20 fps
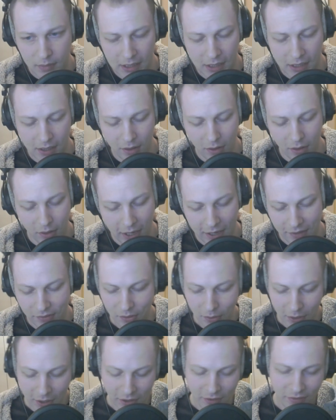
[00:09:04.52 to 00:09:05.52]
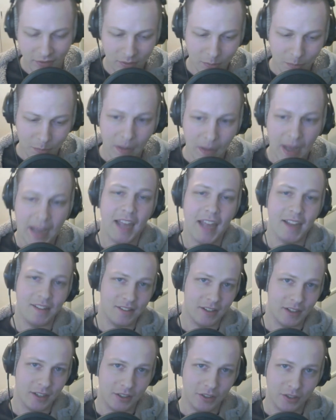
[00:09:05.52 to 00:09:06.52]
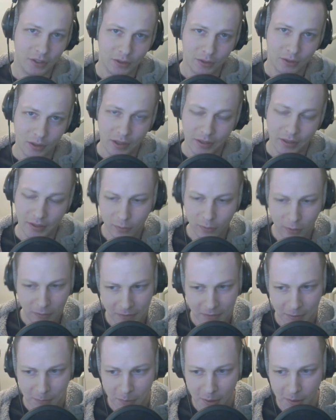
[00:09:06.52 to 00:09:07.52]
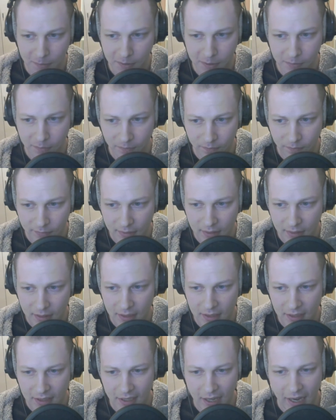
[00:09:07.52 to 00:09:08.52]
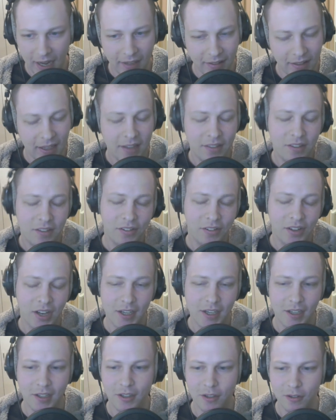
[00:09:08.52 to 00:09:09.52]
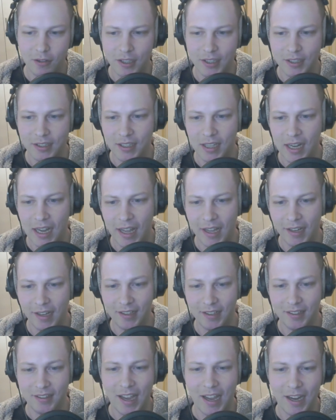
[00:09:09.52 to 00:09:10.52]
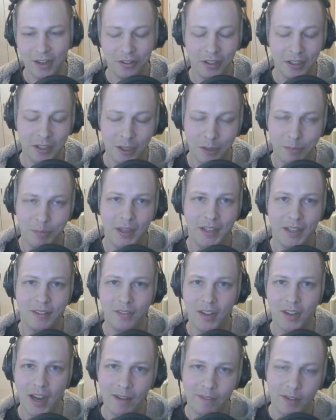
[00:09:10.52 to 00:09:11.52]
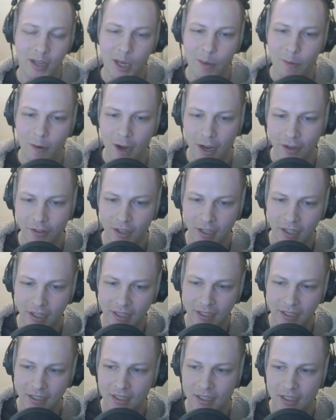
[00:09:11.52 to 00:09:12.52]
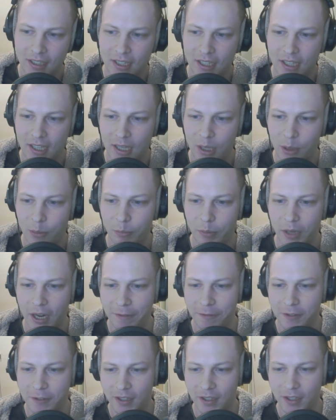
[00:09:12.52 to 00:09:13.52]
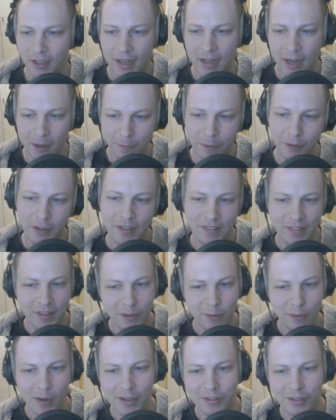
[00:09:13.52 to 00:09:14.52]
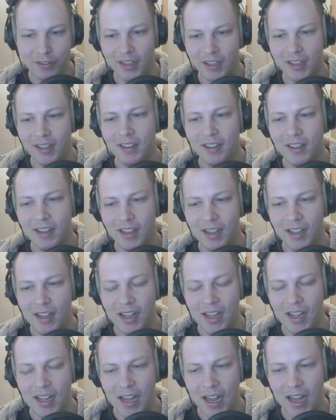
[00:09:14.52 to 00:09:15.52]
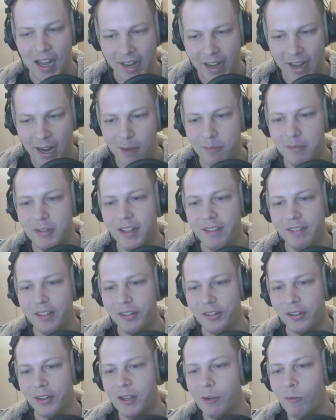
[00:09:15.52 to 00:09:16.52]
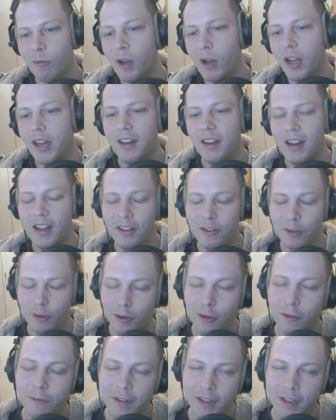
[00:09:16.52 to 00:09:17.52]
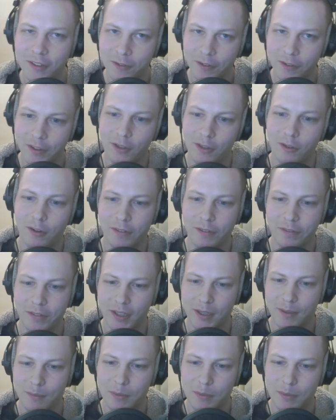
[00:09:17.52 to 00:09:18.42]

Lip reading: Okay, so here's my answer to the coin flip problem. And the answer's not a new one, and it actually took me some time to come around on it. But after careful consideration, I now believe there's only one true fix for the coin flip